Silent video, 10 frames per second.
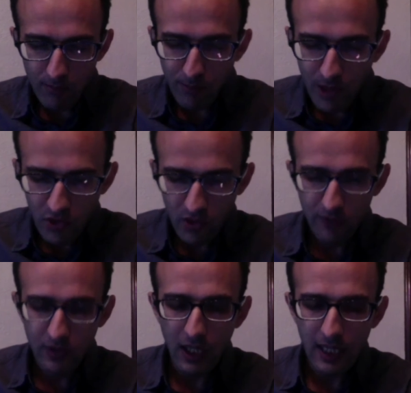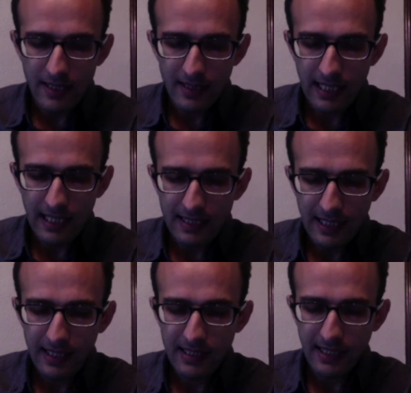picture of Geist
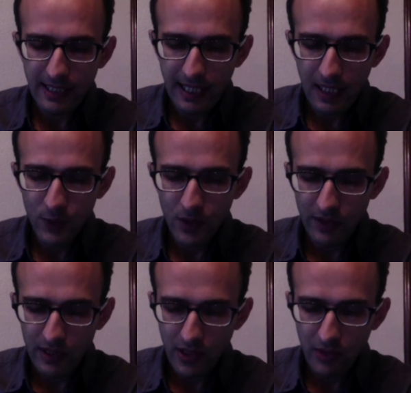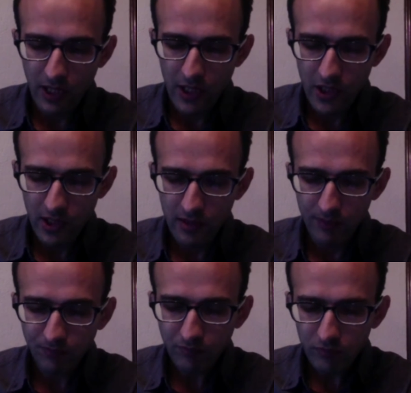entails an account of
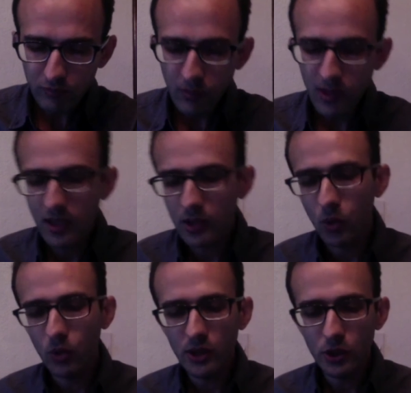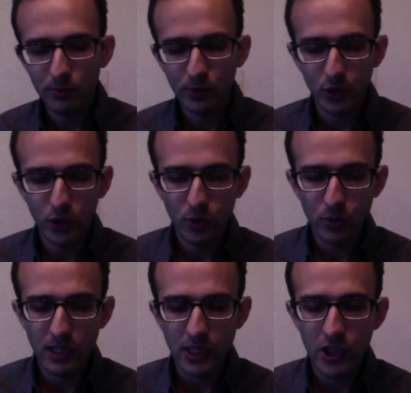integration, not only to
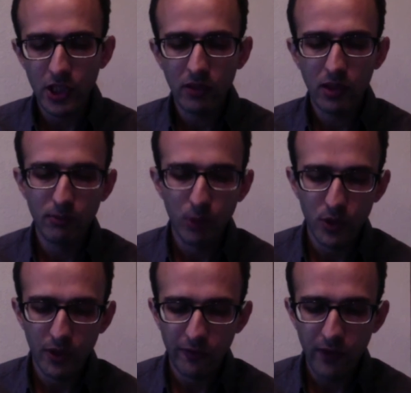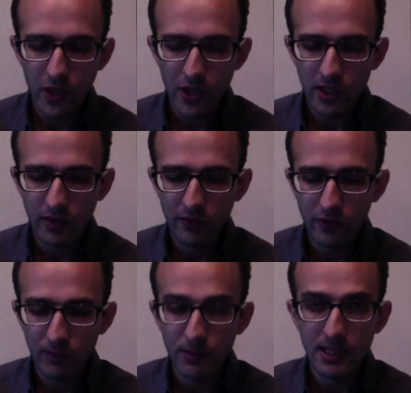produce a general mode of functioning
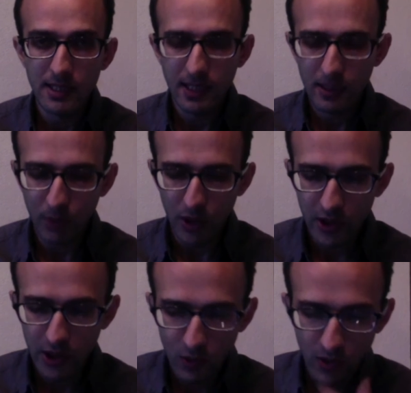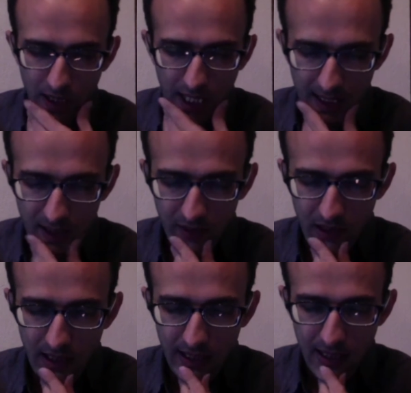from distinct particular
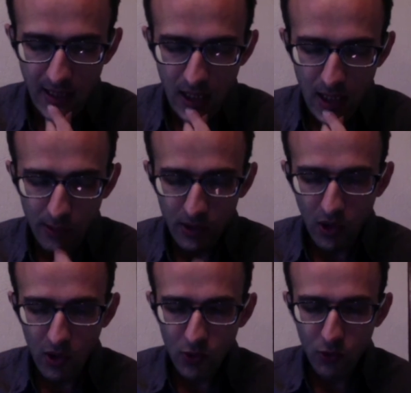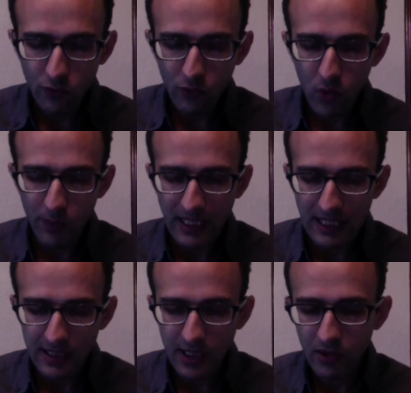activities, but also to form an
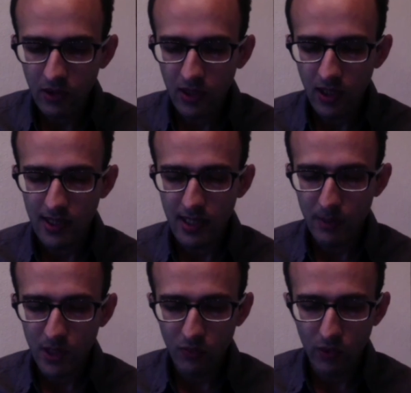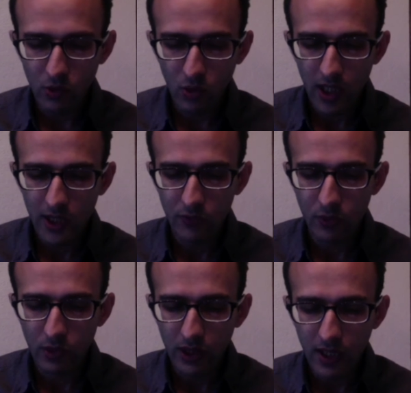integral conception required
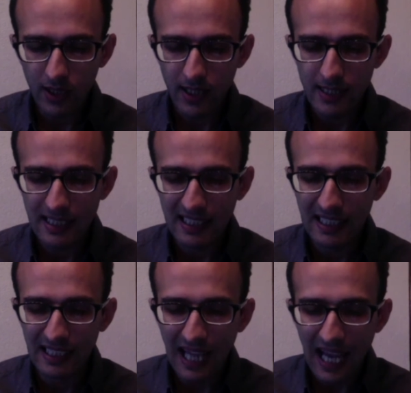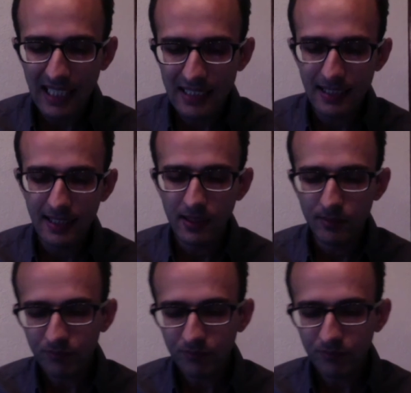for recognizing and acting